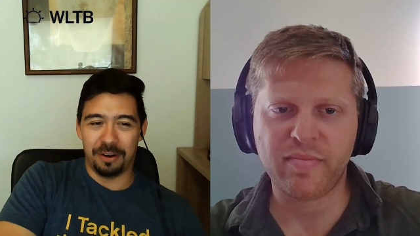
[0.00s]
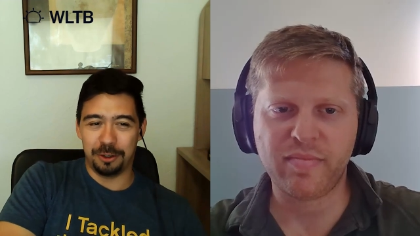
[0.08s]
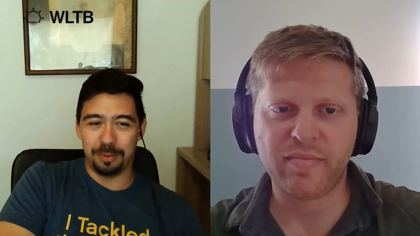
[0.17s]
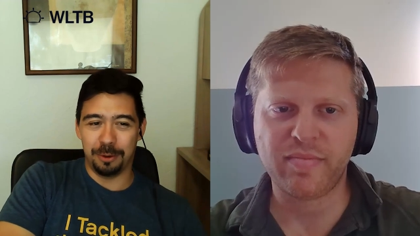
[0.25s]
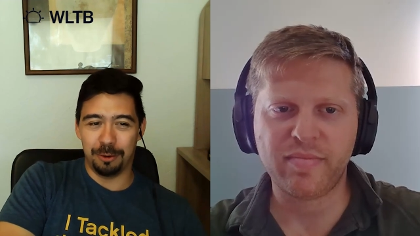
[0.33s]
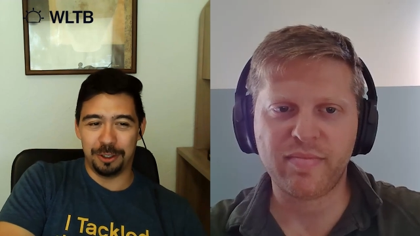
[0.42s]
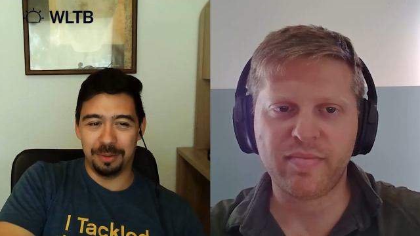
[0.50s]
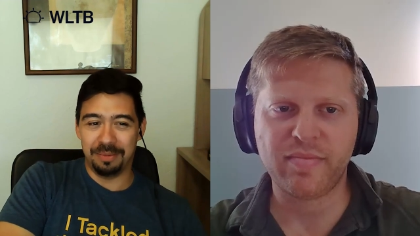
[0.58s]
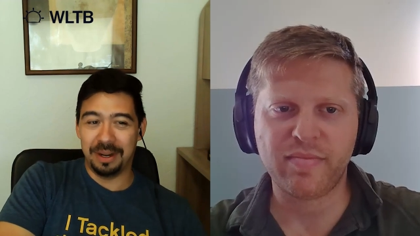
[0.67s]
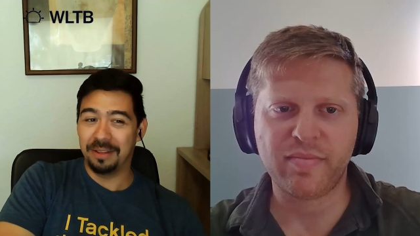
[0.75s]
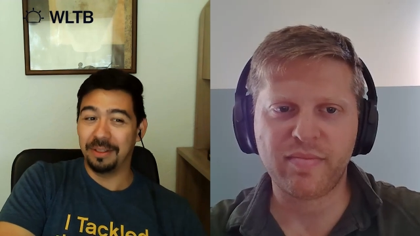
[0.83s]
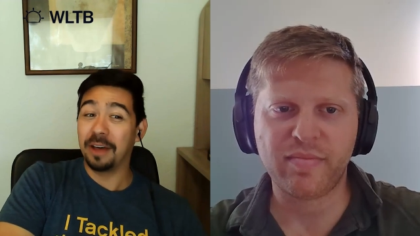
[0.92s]
Speaker 1: of entrepreneurship,
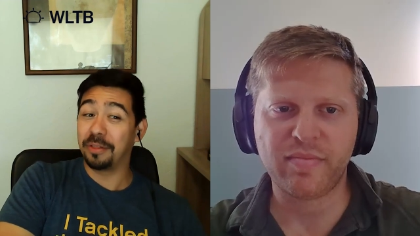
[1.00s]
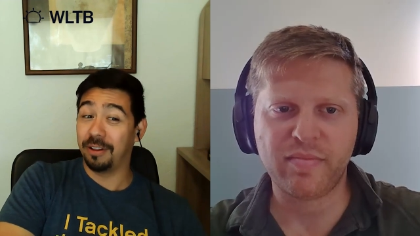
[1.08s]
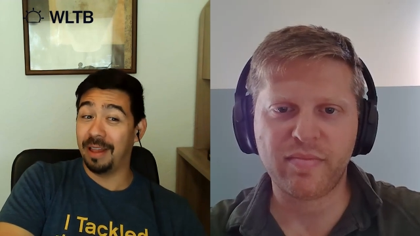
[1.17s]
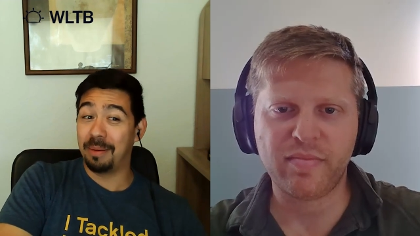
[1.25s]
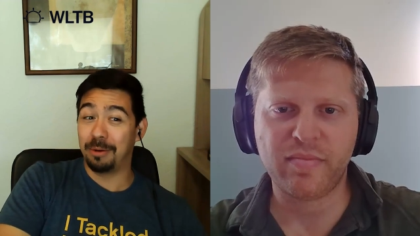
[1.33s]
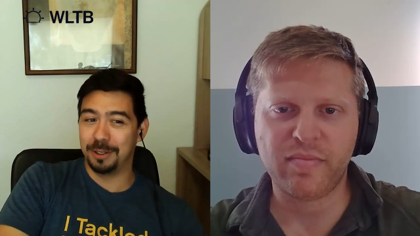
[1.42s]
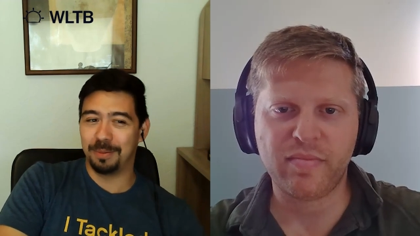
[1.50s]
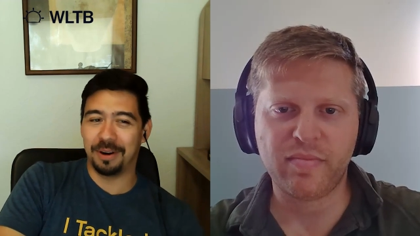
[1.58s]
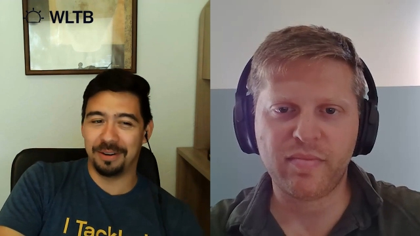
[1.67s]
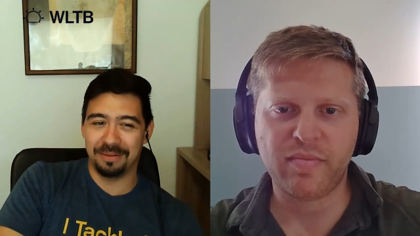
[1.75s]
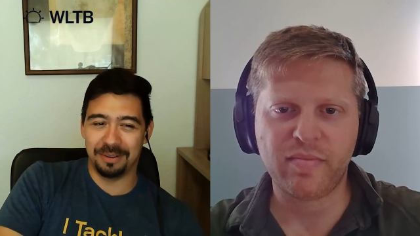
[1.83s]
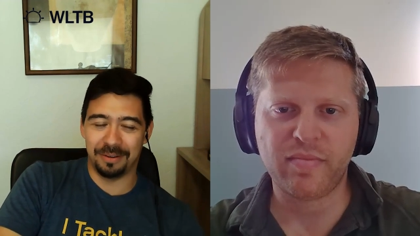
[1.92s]
not, not the glamorous
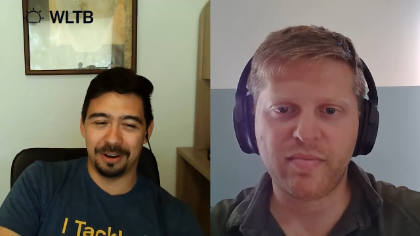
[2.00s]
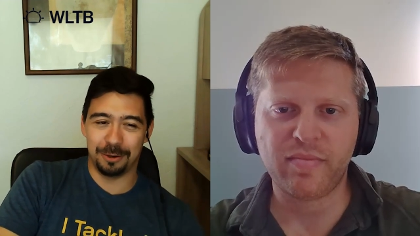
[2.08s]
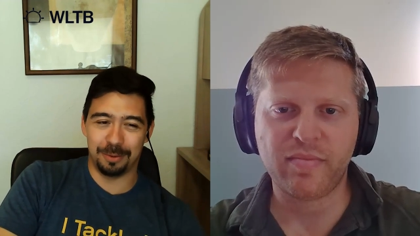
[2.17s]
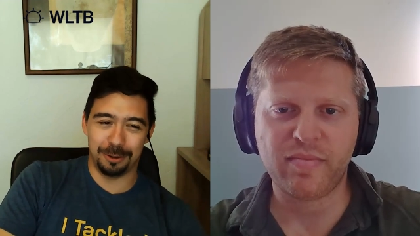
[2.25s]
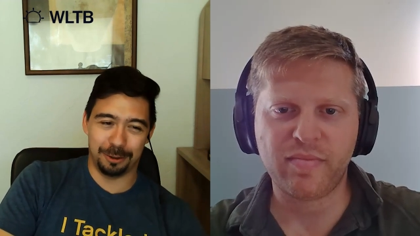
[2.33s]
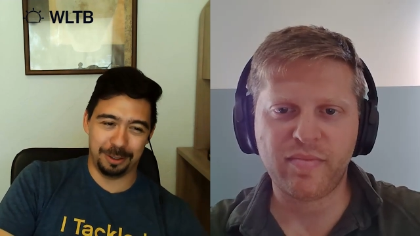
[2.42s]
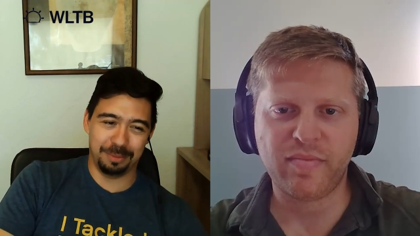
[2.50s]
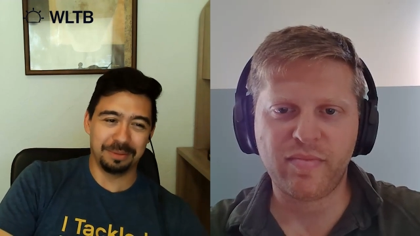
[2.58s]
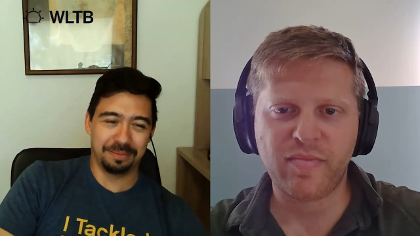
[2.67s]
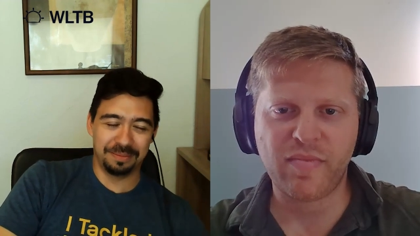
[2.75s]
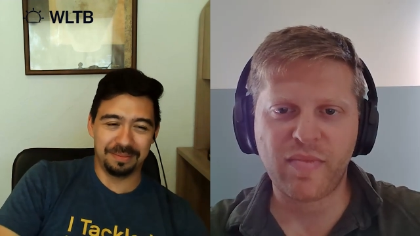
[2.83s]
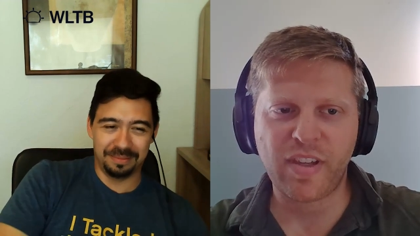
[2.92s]
part of entrepreneurship.
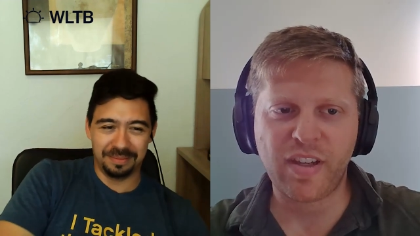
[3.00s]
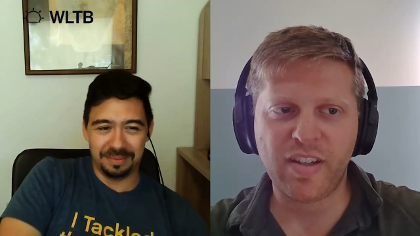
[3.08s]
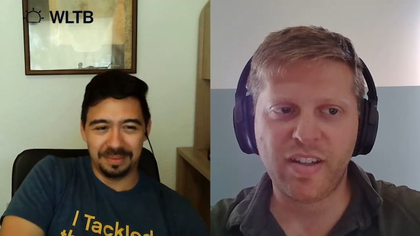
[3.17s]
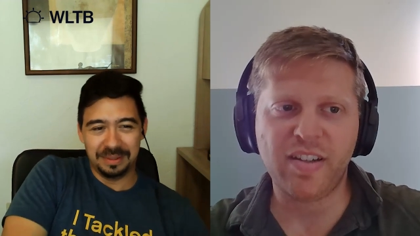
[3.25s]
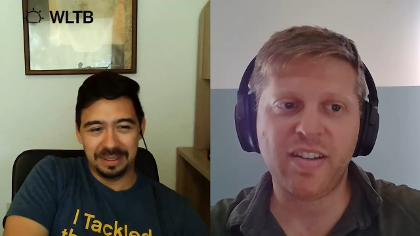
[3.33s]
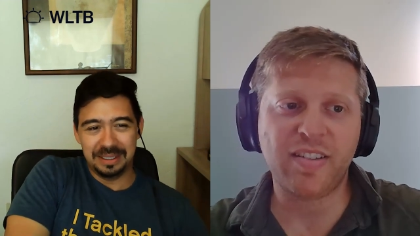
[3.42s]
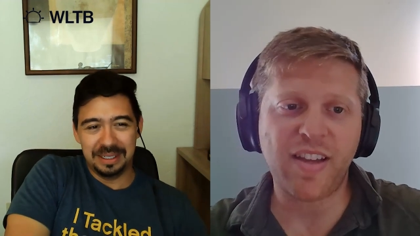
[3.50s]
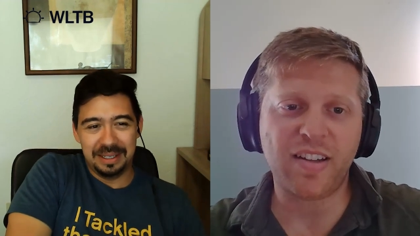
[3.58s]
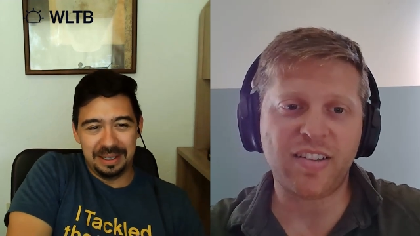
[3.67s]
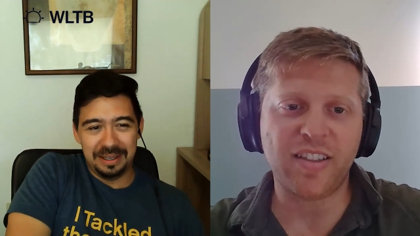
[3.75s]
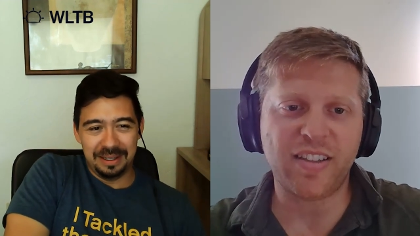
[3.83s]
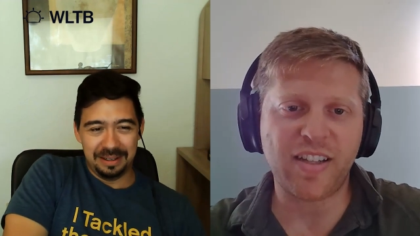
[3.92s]

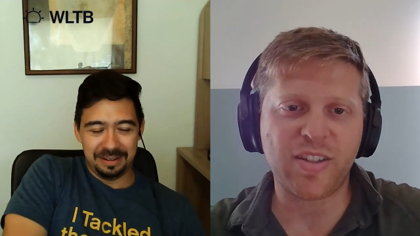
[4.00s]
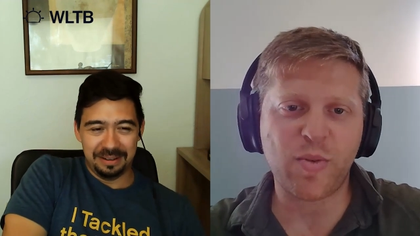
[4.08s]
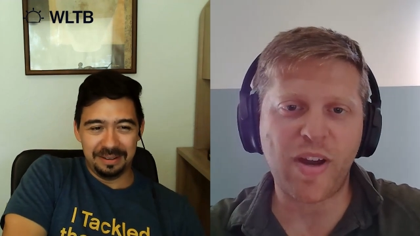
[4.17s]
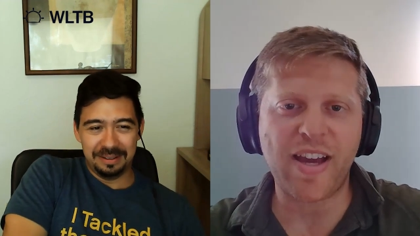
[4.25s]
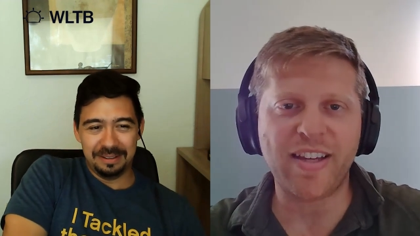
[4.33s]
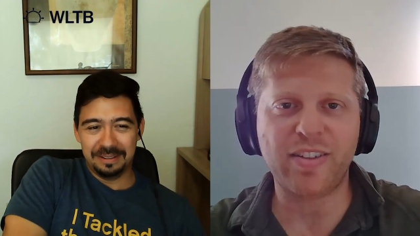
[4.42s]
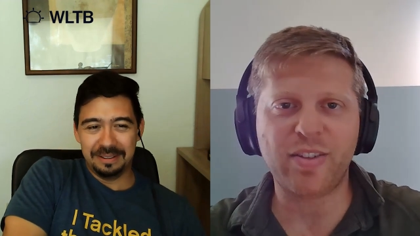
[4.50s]
Exactly. And that's why I